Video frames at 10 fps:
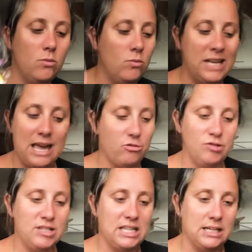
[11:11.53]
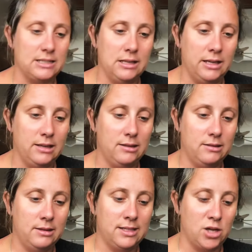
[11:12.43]
you get through stickers like
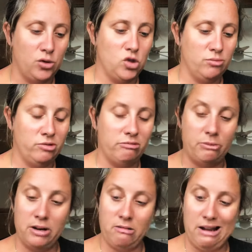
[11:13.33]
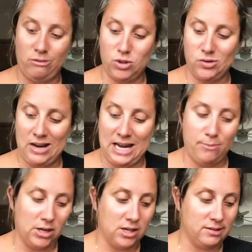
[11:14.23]
there's no tomorrow in our house really,
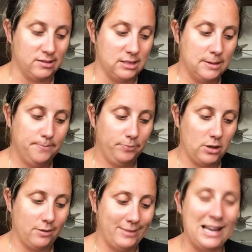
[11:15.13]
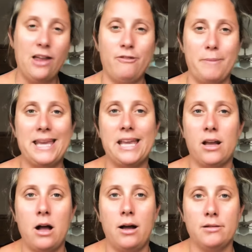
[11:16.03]
because they love making
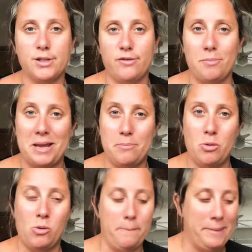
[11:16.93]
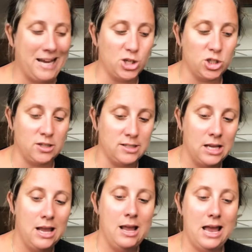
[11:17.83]
cards for people and pictures,
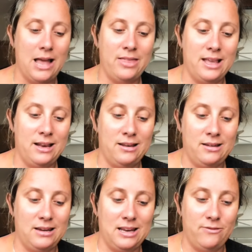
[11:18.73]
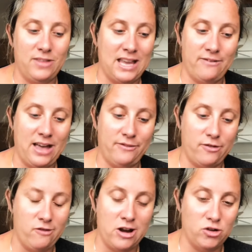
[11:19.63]
and then if they ever have a
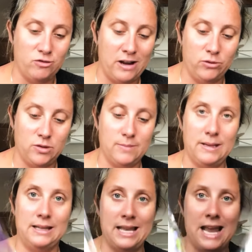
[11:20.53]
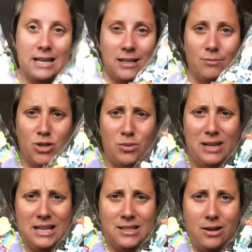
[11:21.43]
friend round or something, they end up doing
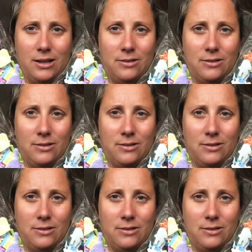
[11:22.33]
this kind of